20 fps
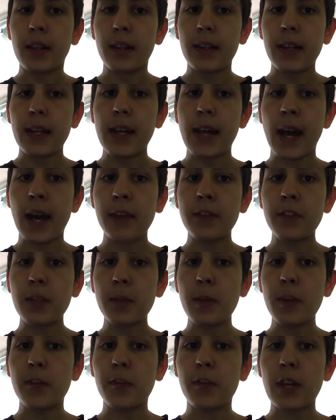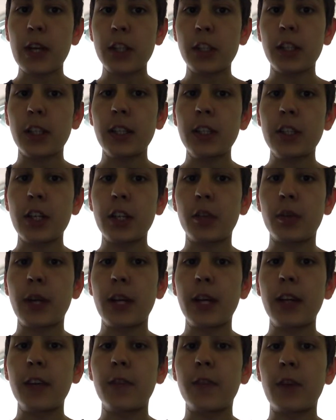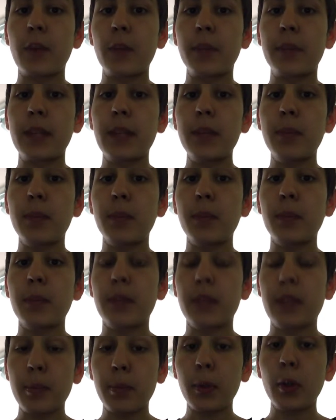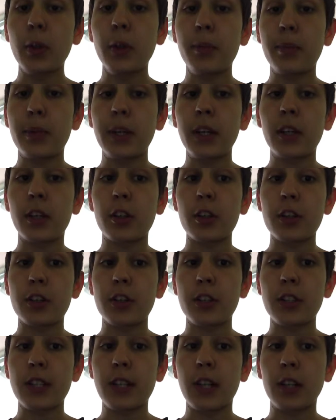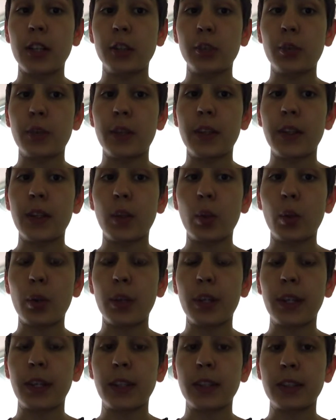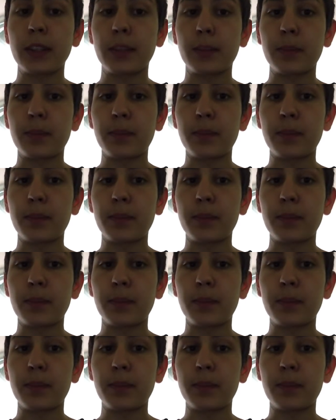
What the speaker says: They have to be freshly generated from diploid precursor cells within the organism.